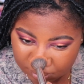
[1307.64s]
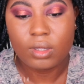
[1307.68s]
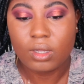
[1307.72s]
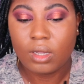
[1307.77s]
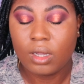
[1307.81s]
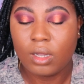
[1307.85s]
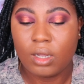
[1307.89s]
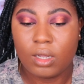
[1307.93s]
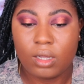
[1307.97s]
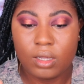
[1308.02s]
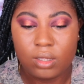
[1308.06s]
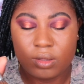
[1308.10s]

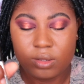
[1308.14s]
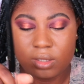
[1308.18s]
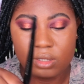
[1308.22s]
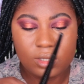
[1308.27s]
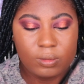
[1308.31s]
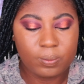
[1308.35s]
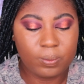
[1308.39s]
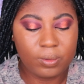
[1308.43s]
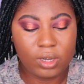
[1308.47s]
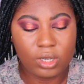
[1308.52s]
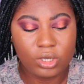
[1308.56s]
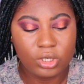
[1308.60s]
And this
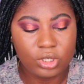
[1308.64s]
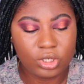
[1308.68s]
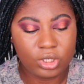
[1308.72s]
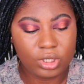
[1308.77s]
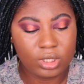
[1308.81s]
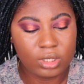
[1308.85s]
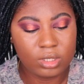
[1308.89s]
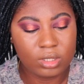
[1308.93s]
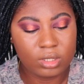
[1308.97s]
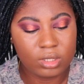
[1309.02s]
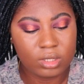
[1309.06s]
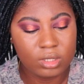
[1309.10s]
brush
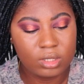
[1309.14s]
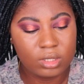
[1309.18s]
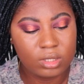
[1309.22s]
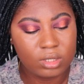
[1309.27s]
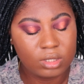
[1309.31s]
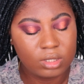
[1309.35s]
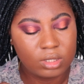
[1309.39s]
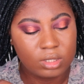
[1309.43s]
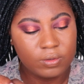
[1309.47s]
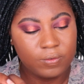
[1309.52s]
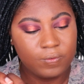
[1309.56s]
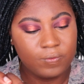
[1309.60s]
is a
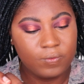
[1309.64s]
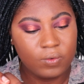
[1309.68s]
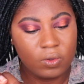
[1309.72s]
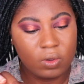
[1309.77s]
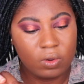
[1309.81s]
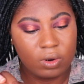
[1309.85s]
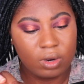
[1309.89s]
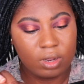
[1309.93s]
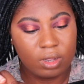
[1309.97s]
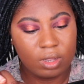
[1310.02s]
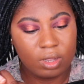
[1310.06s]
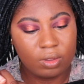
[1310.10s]

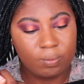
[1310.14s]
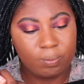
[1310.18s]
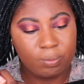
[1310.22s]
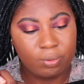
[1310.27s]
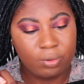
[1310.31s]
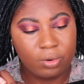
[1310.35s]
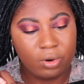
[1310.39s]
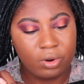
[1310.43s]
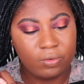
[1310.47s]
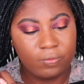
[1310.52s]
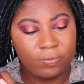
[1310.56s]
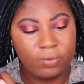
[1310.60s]
Sephora
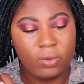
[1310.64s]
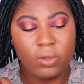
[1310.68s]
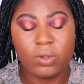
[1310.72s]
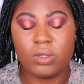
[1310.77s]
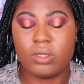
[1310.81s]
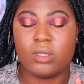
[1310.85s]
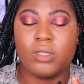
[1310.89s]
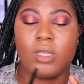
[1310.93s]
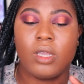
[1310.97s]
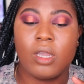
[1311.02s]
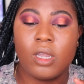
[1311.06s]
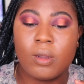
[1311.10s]
Pro
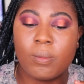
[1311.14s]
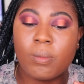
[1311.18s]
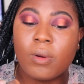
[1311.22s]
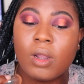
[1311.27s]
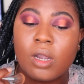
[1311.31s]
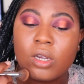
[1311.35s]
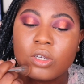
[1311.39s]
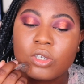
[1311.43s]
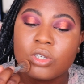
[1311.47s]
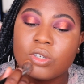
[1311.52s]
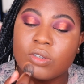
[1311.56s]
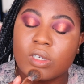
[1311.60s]
Flawless
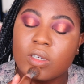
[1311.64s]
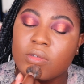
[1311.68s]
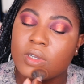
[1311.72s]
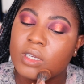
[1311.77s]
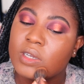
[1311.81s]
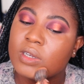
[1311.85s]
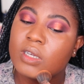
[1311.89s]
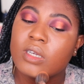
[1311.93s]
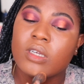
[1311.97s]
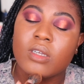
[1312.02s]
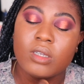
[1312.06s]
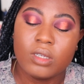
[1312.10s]
Airbrush
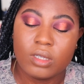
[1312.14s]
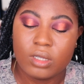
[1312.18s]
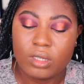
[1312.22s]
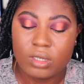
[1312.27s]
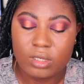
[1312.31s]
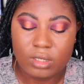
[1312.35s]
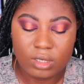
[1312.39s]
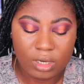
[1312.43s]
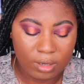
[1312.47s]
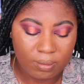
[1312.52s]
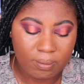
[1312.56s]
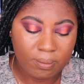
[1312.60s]

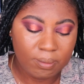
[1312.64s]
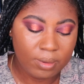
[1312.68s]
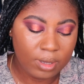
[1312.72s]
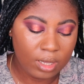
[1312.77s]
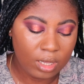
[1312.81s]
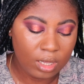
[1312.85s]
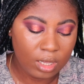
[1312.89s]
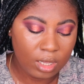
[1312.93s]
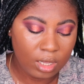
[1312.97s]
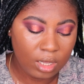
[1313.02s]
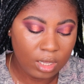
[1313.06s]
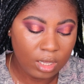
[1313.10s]

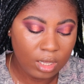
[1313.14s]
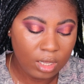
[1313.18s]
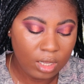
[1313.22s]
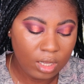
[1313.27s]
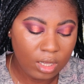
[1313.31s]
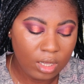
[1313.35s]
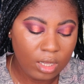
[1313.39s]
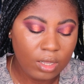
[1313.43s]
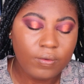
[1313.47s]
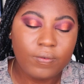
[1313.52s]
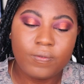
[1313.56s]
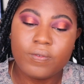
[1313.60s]
number
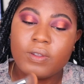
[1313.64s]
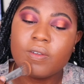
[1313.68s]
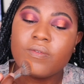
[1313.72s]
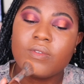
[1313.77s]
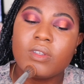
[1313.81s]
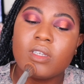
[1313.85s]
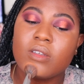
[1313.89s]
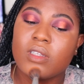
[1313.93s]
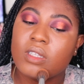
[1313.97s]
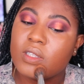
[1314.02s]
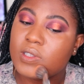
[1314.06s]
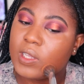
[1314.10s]

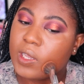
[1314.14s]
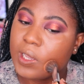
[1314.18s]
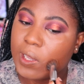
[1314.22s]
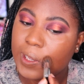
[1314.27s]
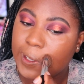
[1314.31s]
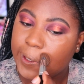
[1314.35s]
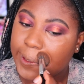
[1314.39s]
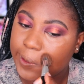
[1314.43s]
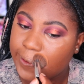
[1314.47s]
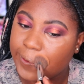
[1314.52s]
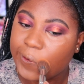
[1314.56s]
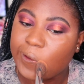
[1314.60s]

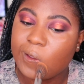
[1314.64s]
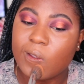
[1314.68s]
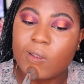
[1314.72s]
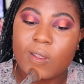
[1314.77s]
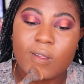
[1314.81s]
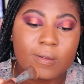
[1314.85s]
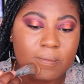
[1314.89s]
56.